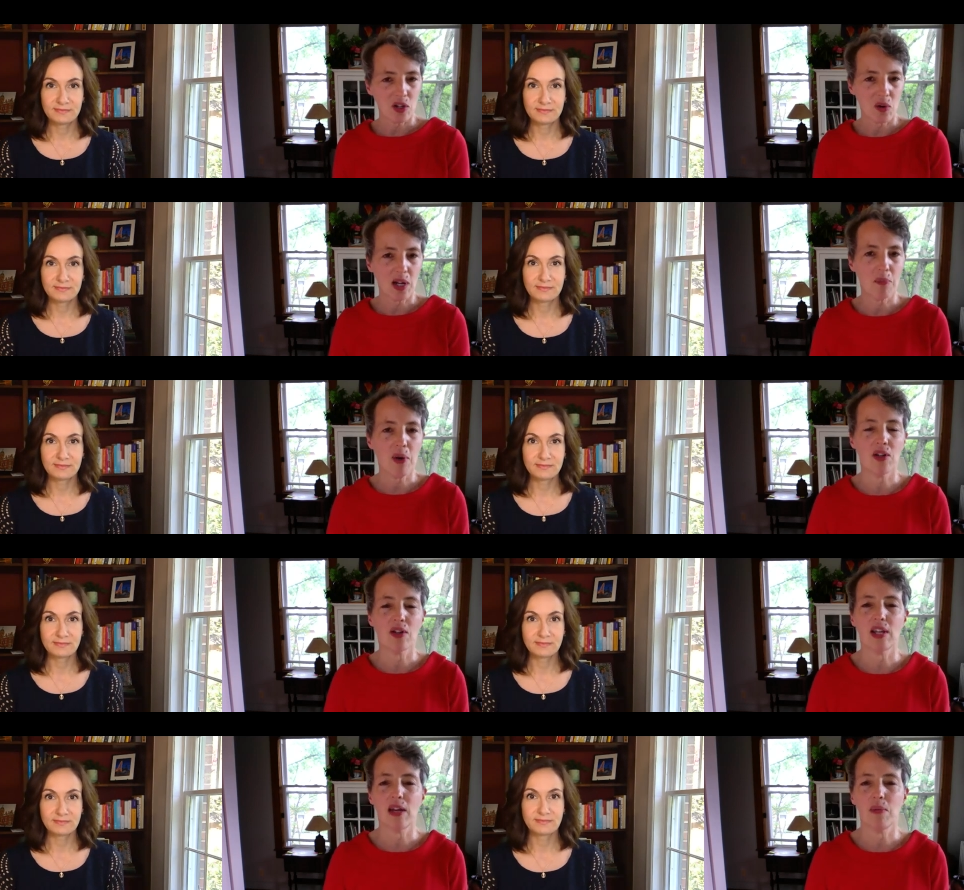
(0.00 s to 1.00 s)
Speaker 1: is going parts
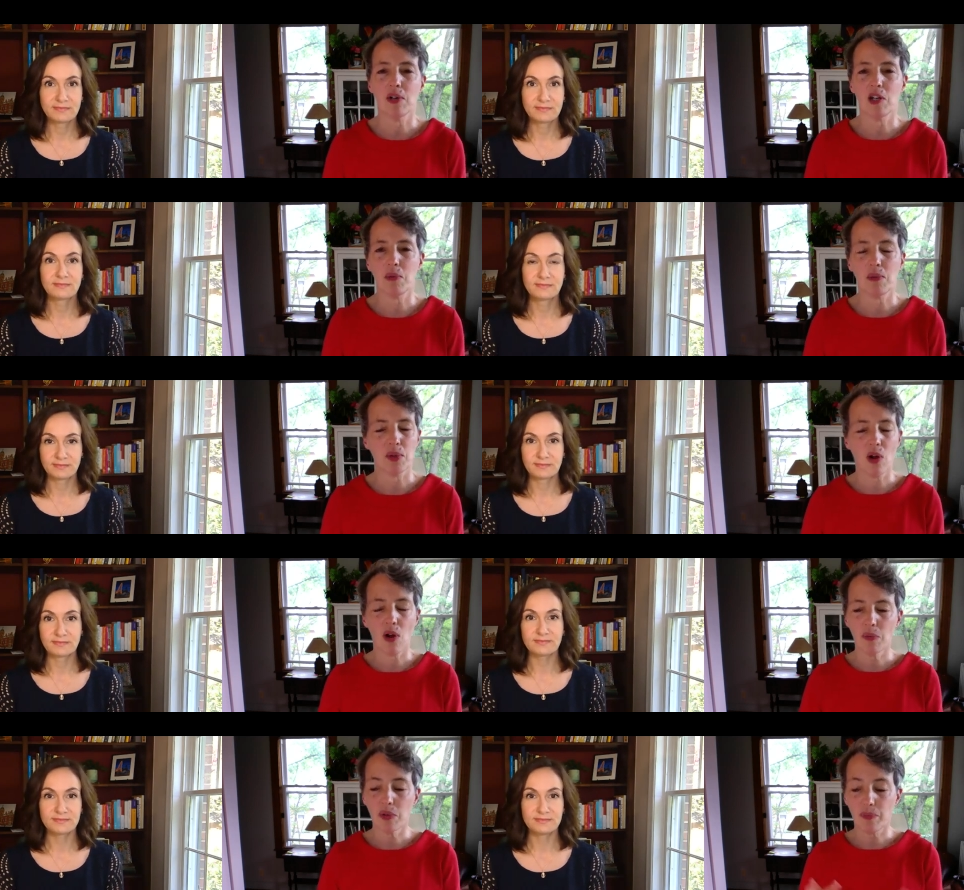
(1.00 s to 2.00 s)
and labor into people's
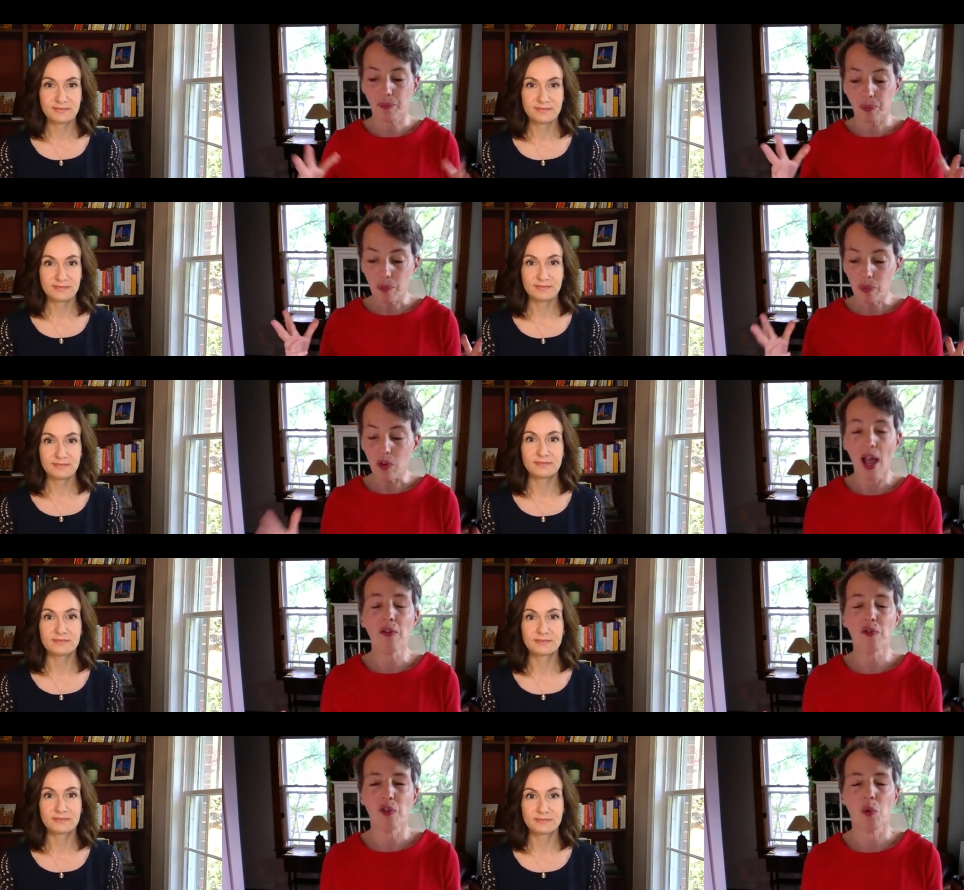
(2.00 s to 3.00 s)
homes,
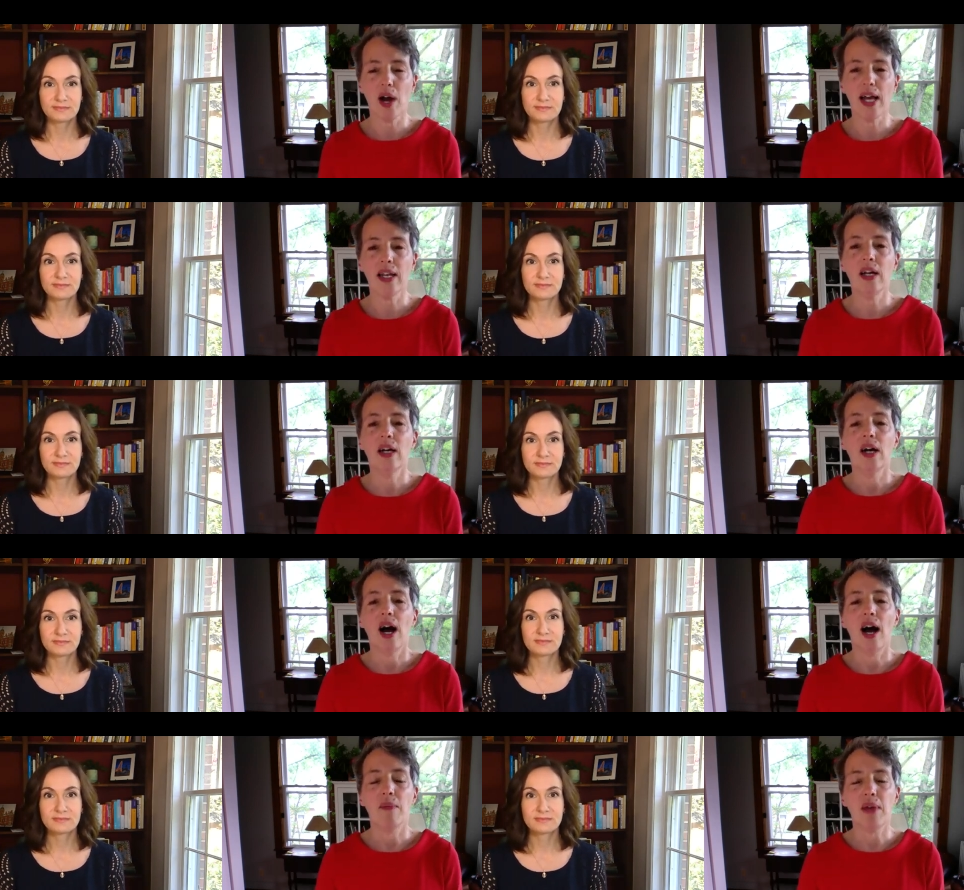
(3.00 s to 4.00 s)
and for what.
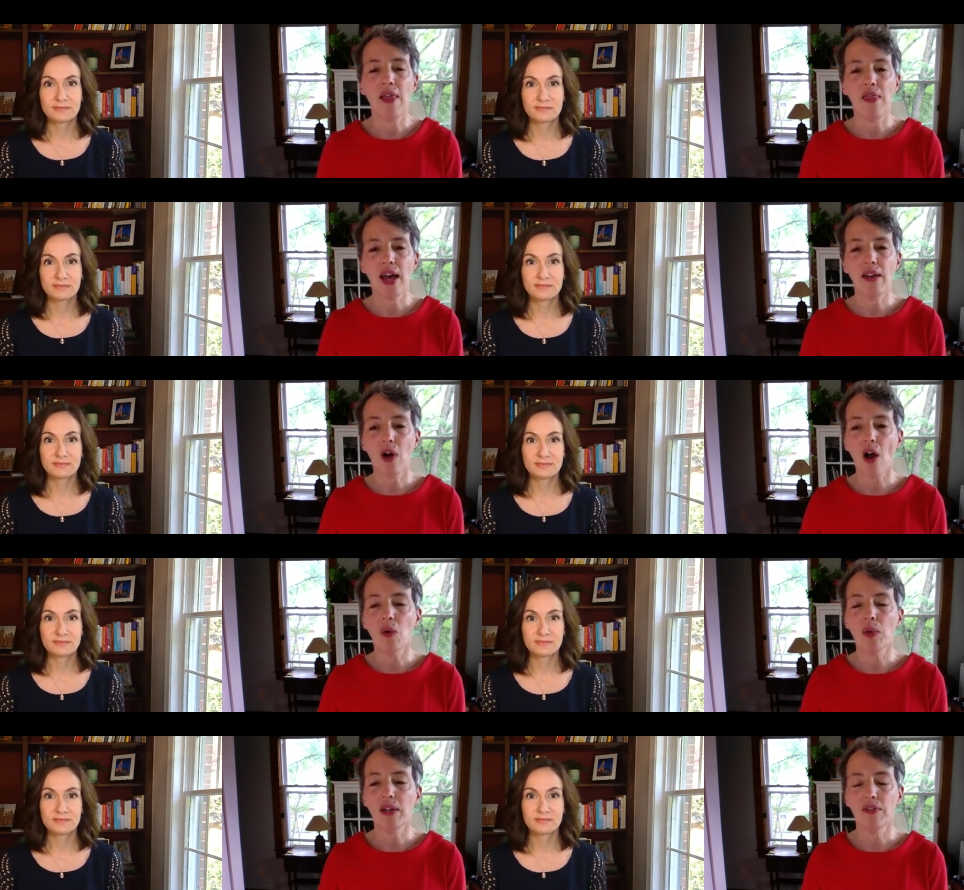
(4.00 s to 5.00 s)
Um, and then are
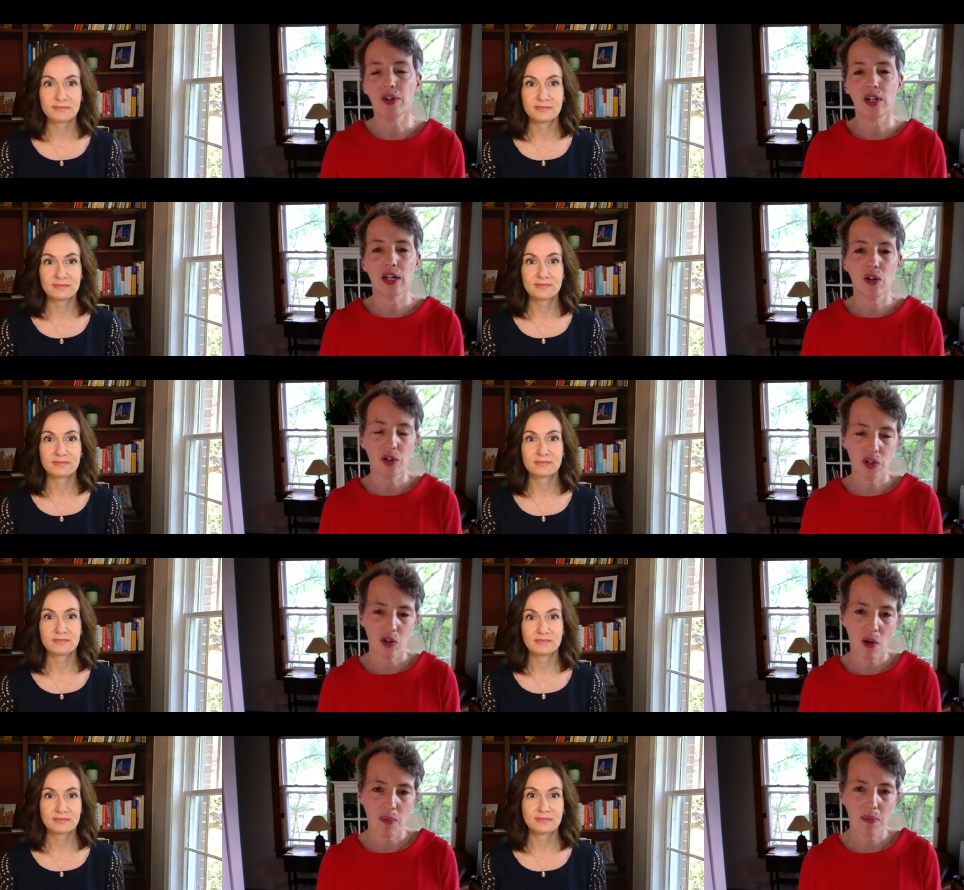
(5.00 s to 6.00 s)
we averting nursing
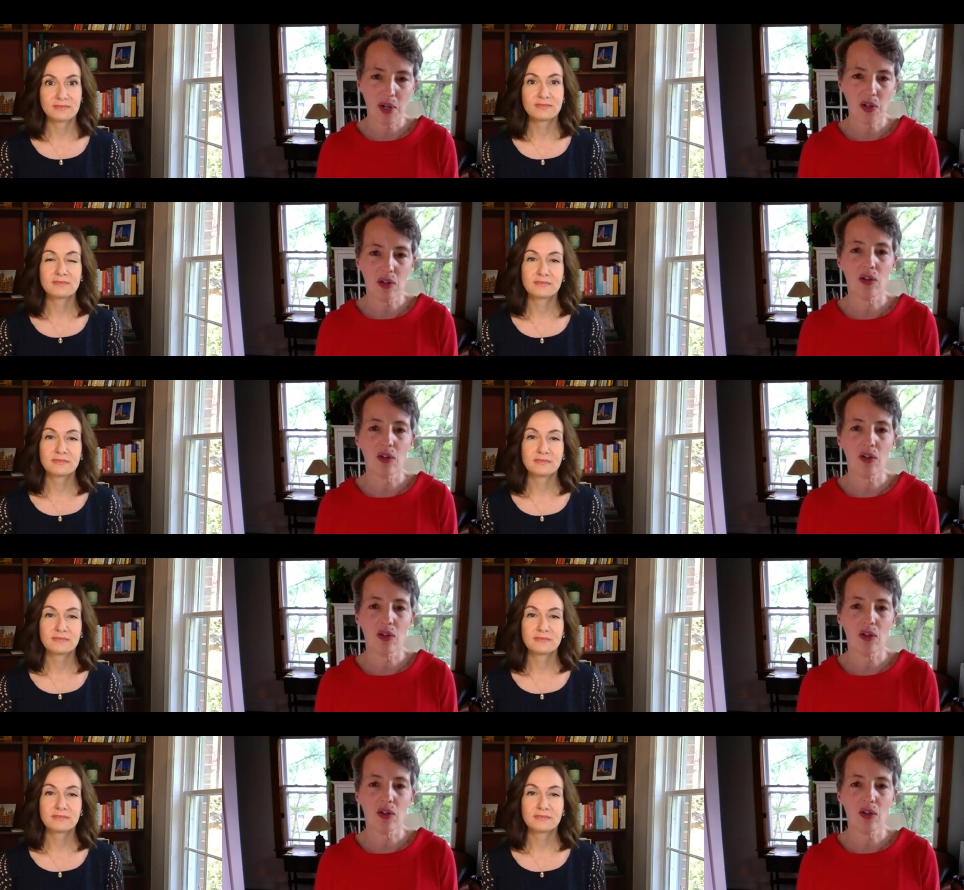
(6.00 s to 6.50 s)
home admissions?